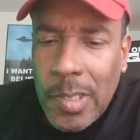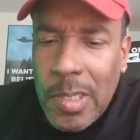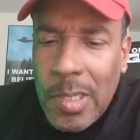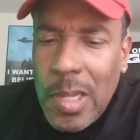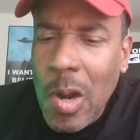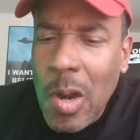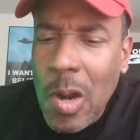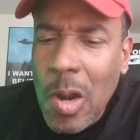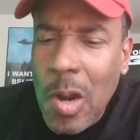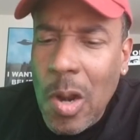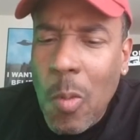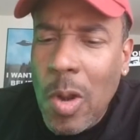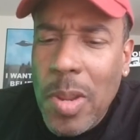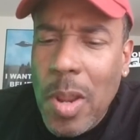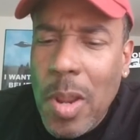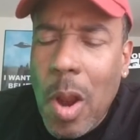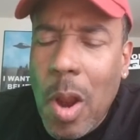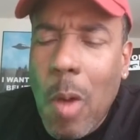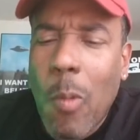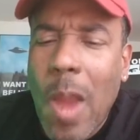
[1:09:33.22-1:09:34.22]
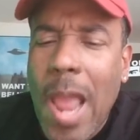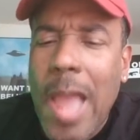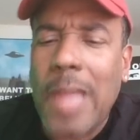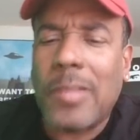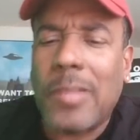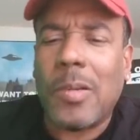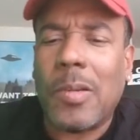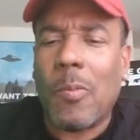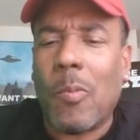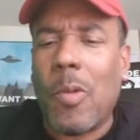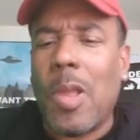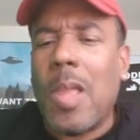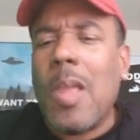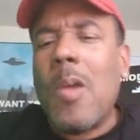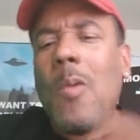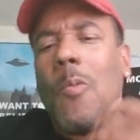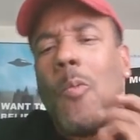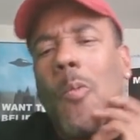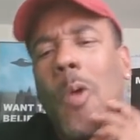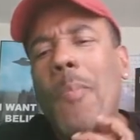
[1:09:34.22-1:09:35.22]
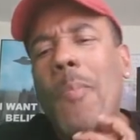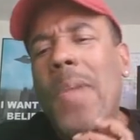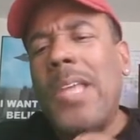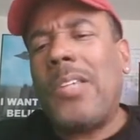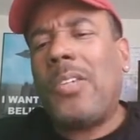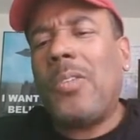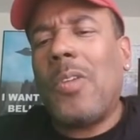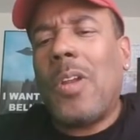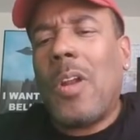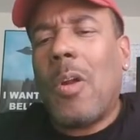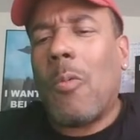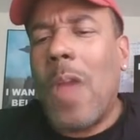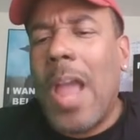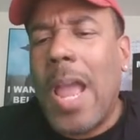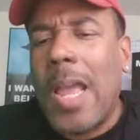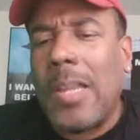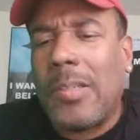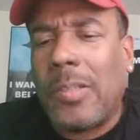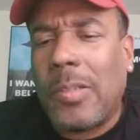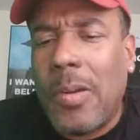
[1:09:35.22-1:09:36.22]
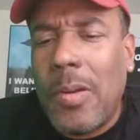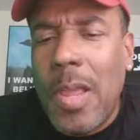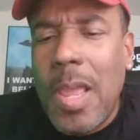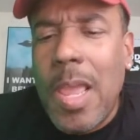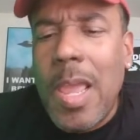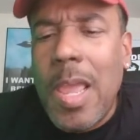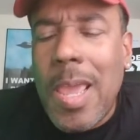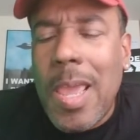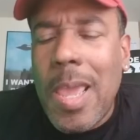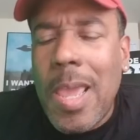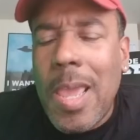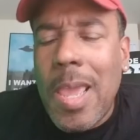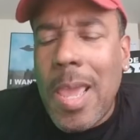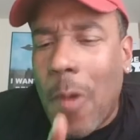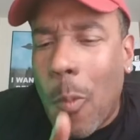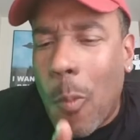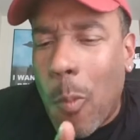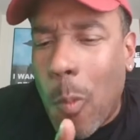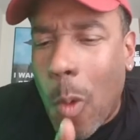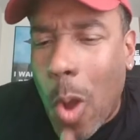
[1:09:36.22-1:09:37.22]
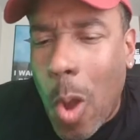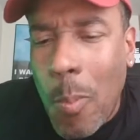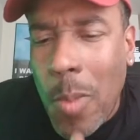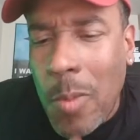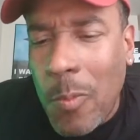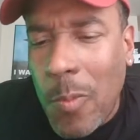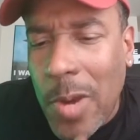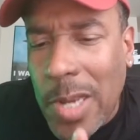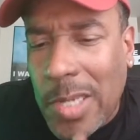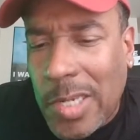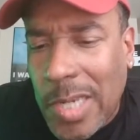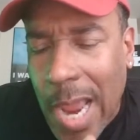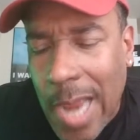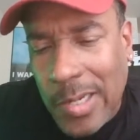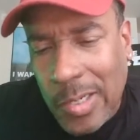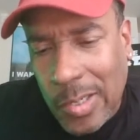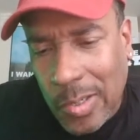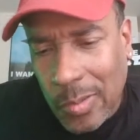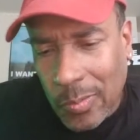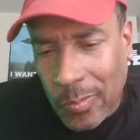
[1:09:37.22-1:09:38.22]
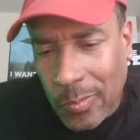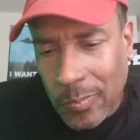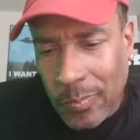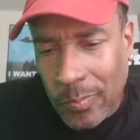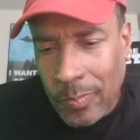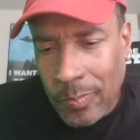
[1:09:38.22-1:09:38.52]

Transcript: You don't want to be a harasser. What makes you a harasser? If a woman rejects you,